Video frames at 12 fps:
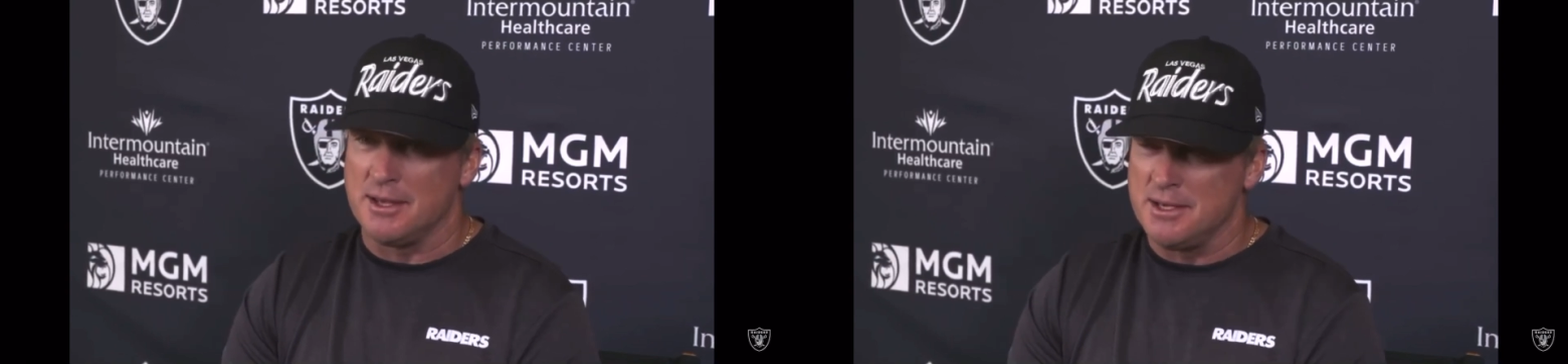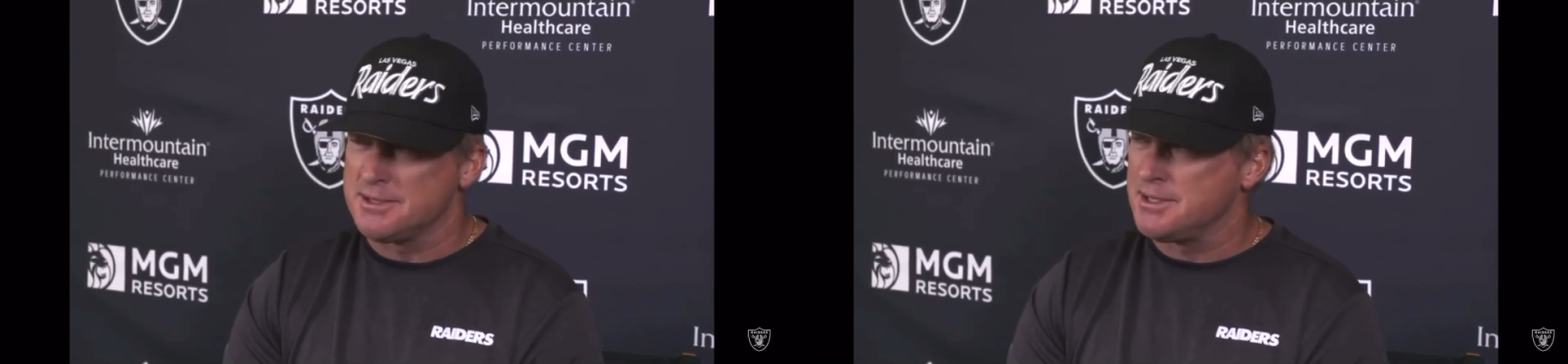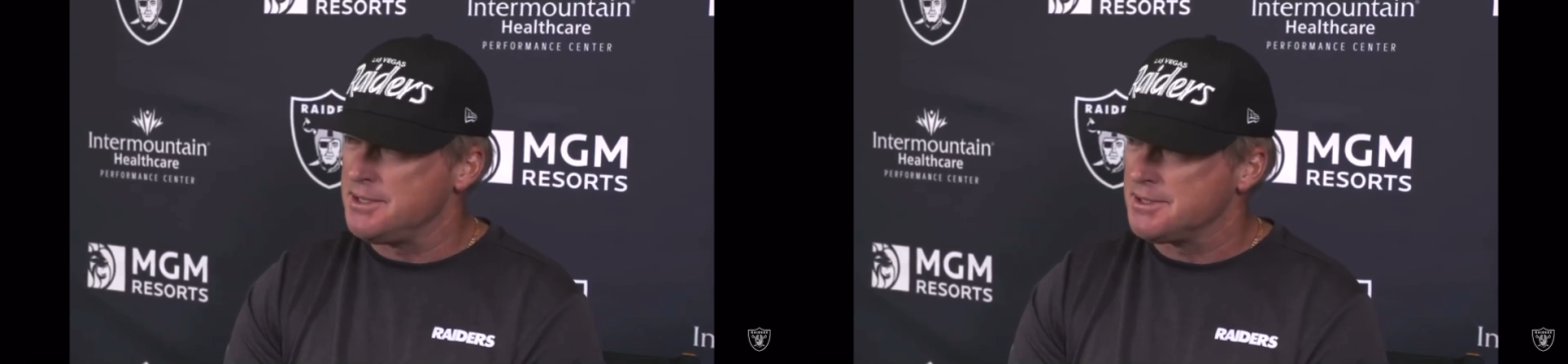
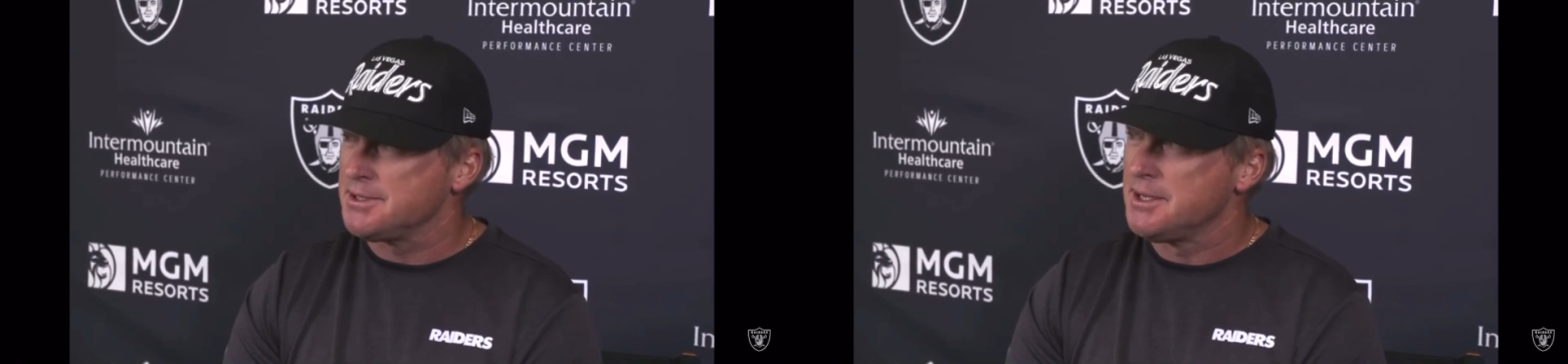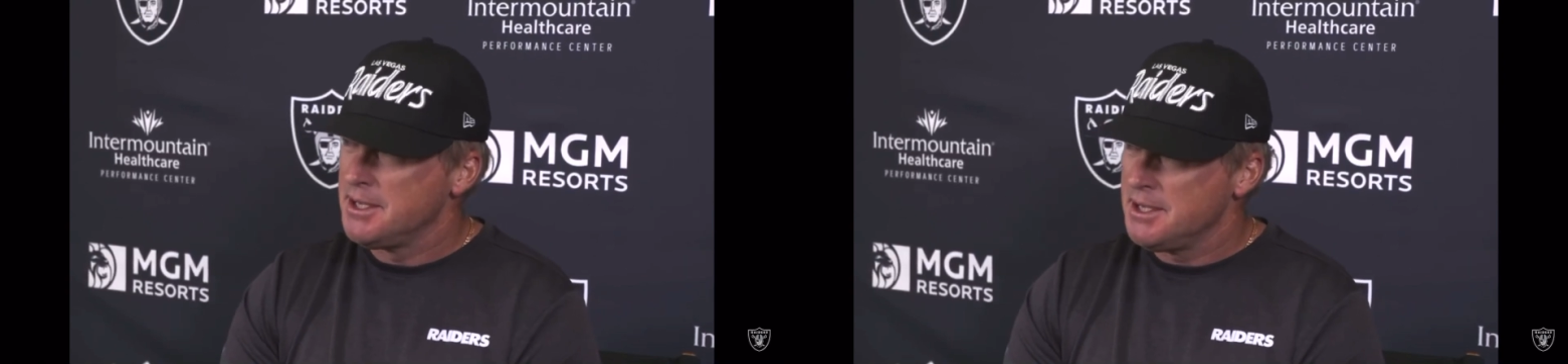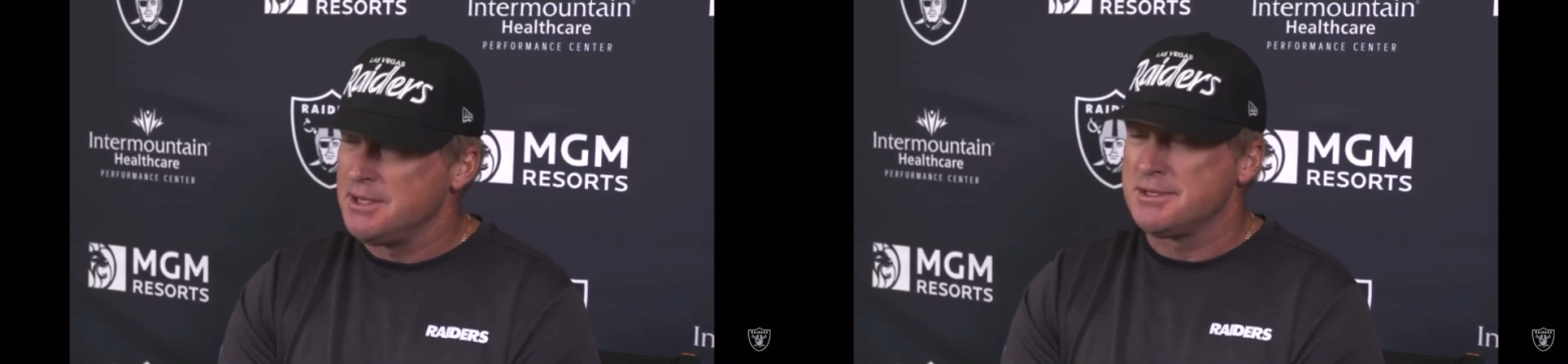He's
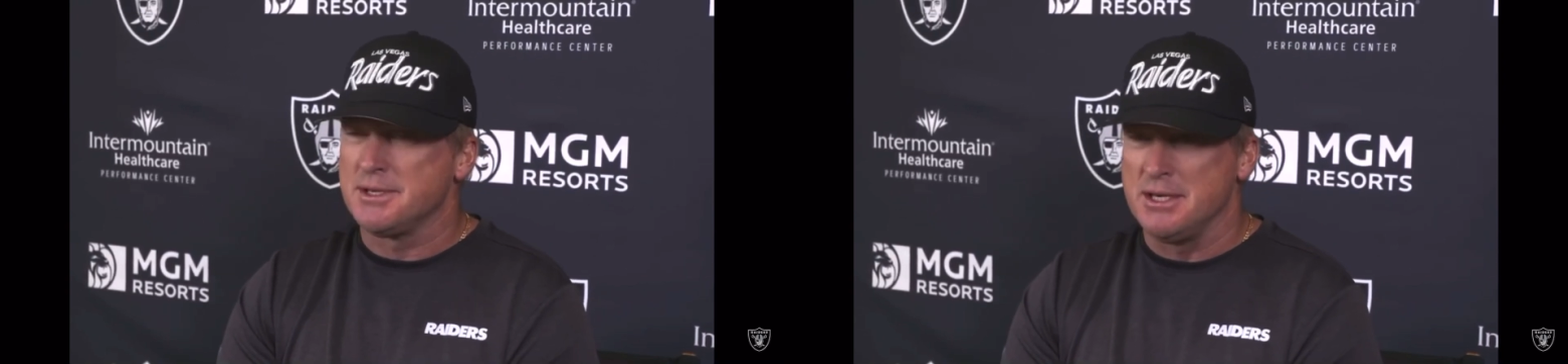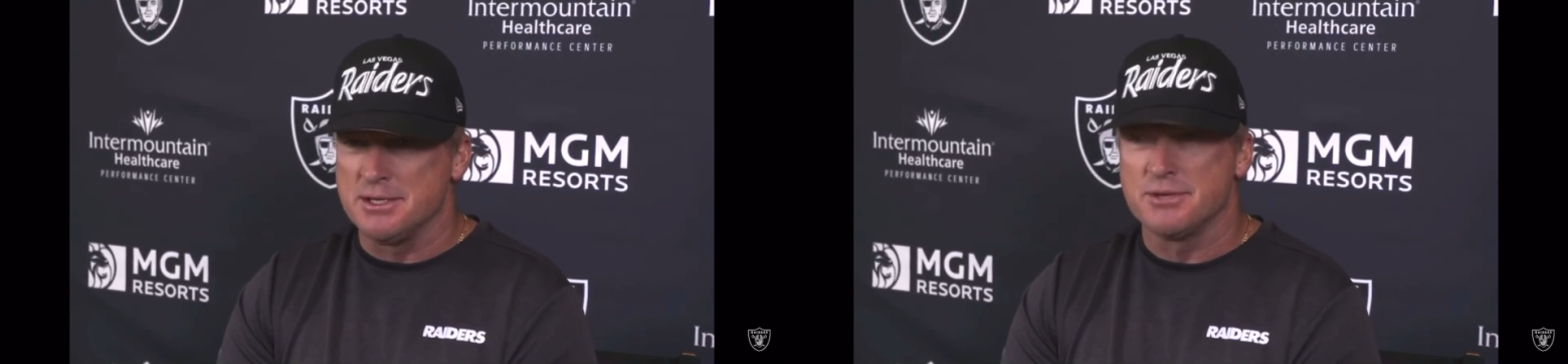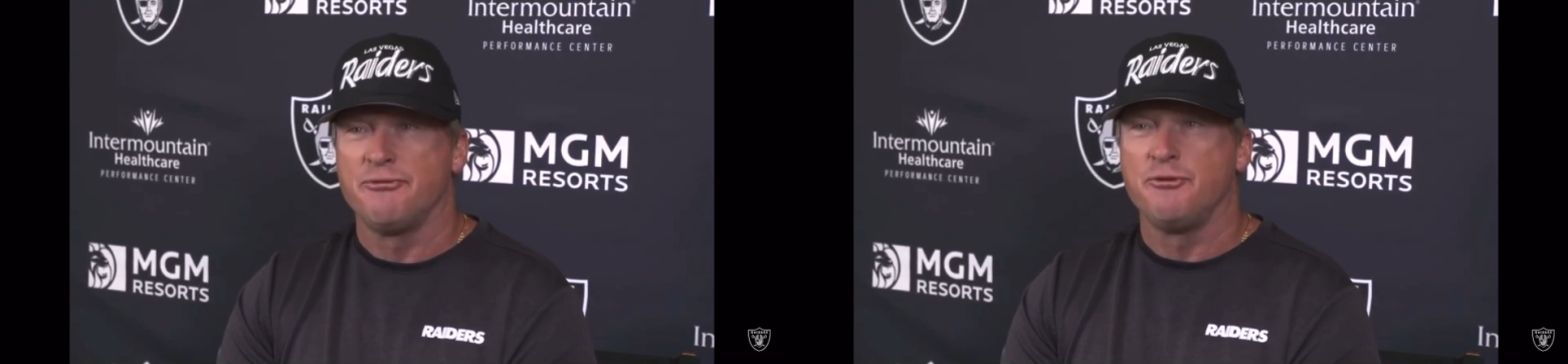
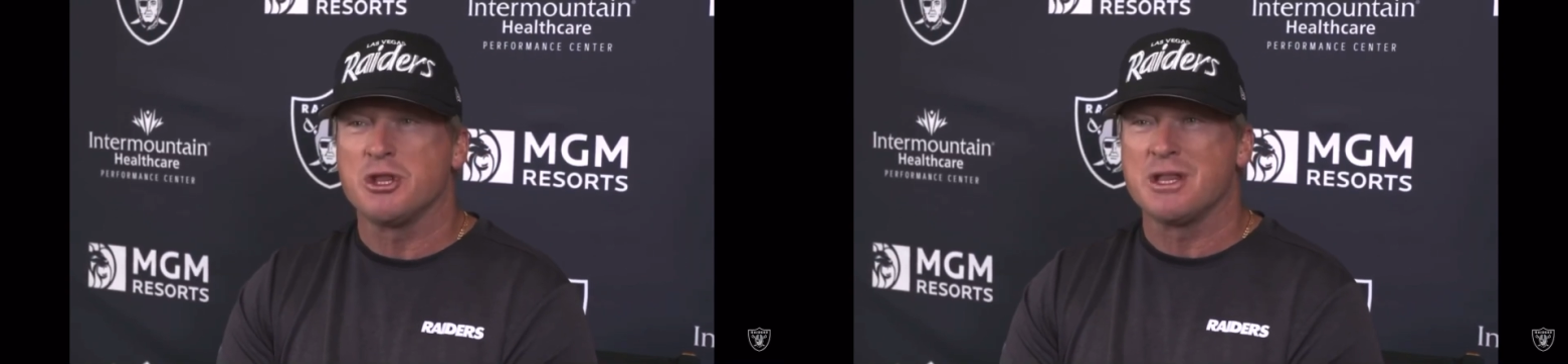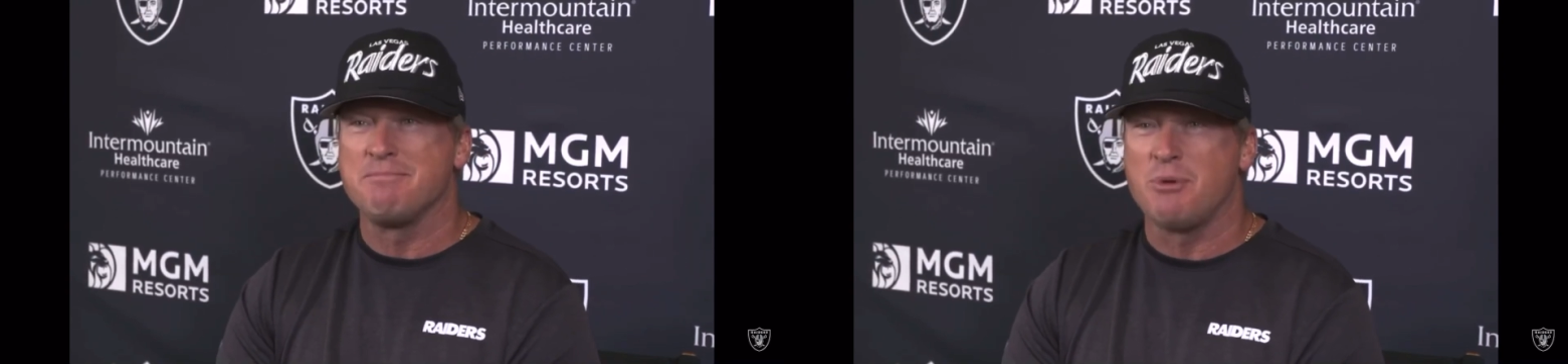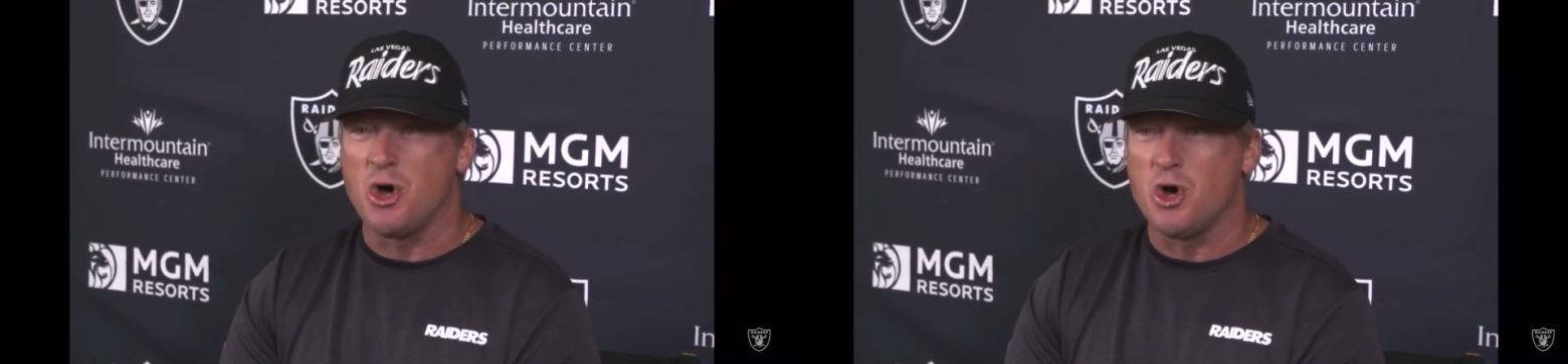a
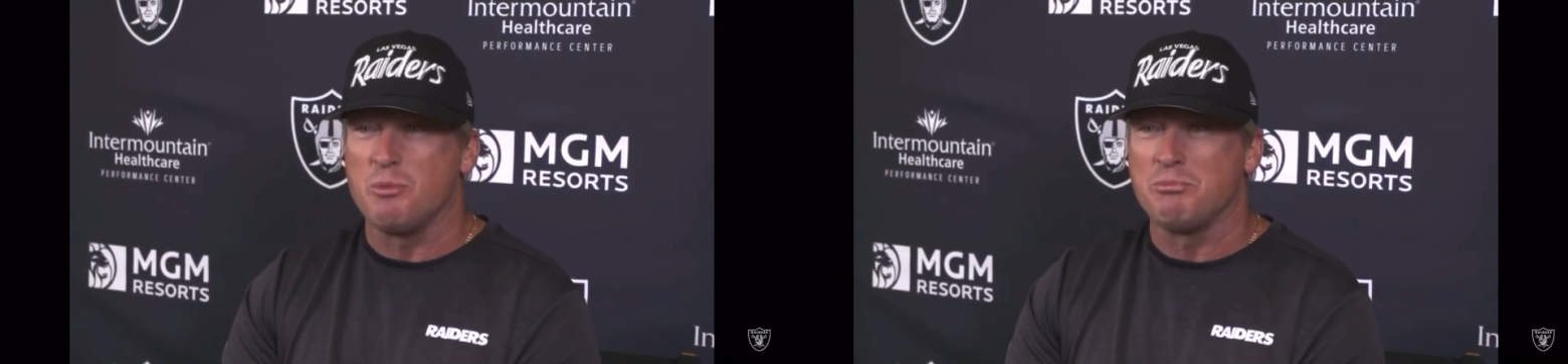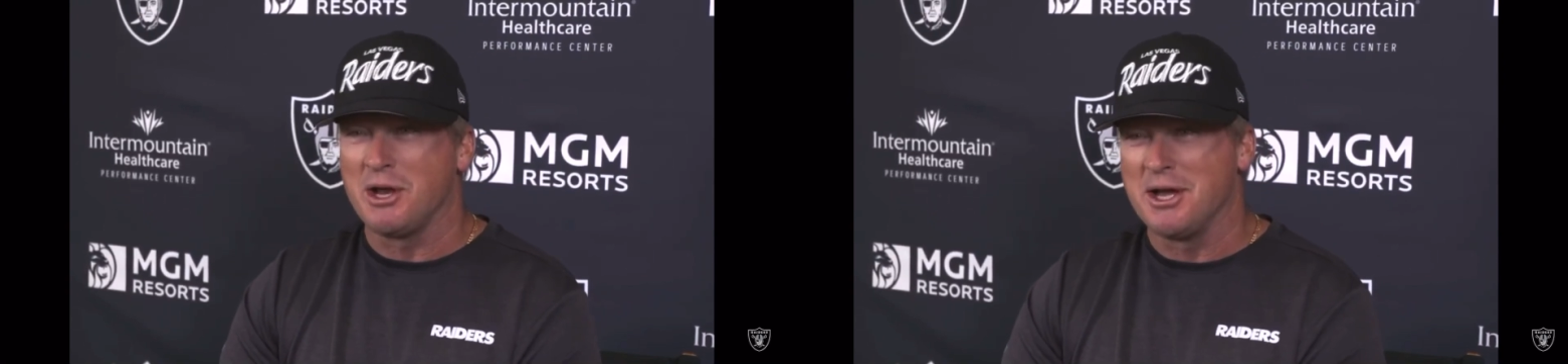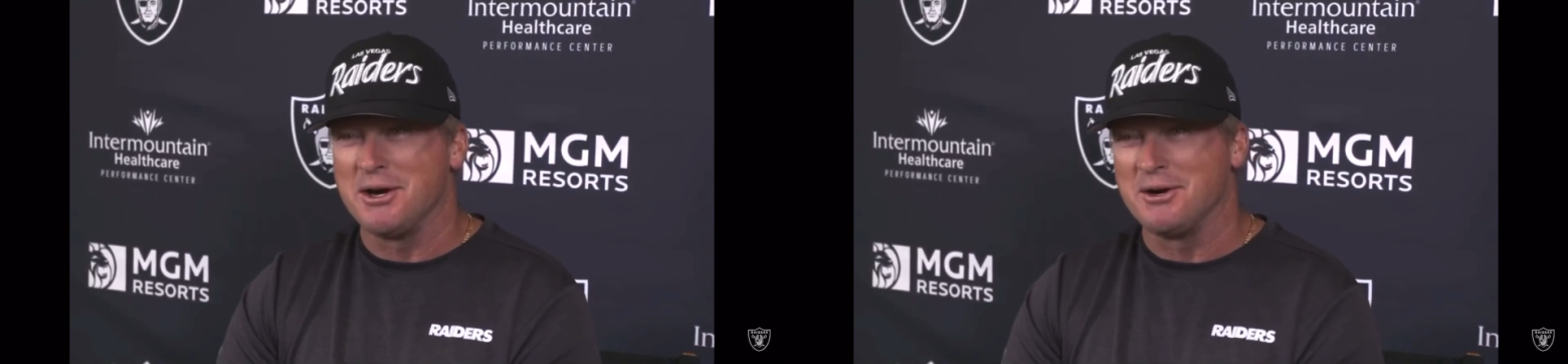football
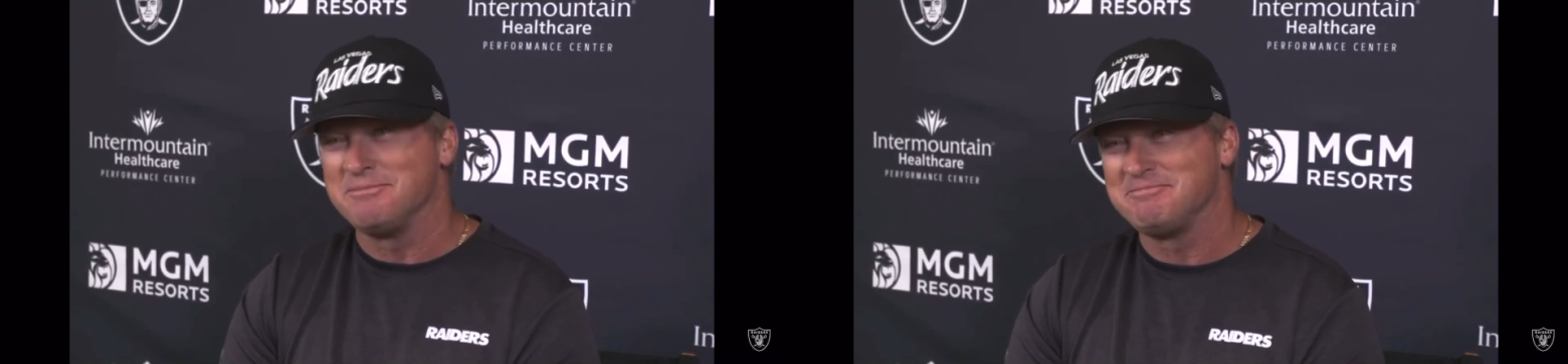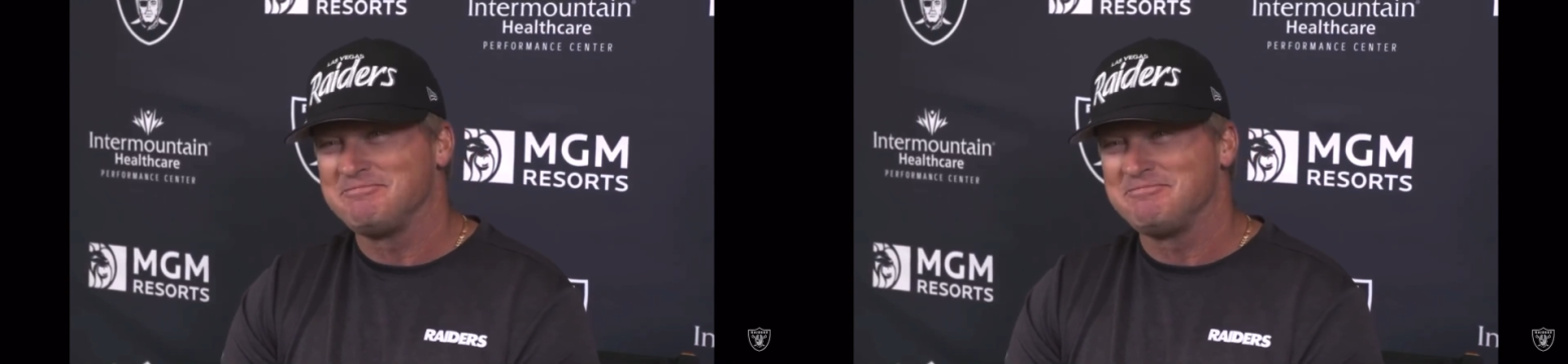player.